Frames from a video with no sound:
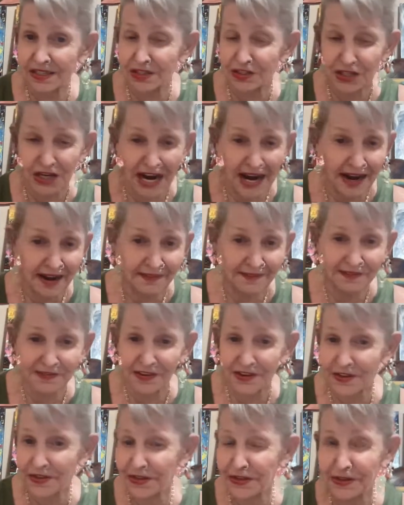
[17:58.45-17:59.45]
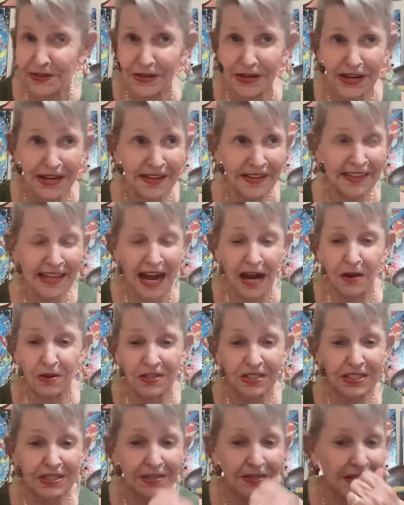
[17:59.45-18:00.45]
jade for
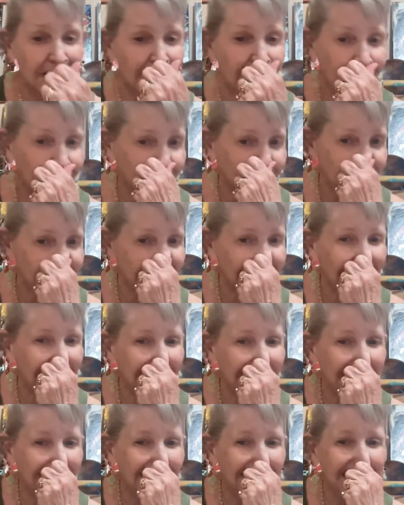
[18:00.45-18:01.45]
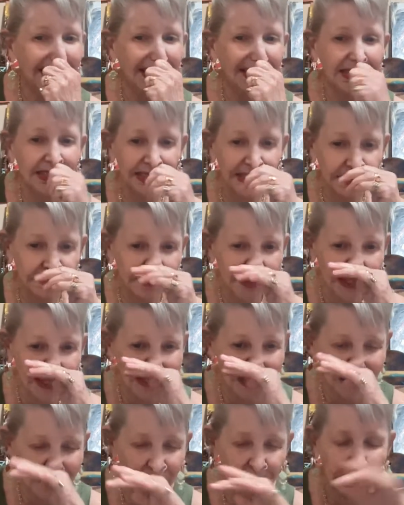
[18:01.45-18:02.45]
$30,000. Something that's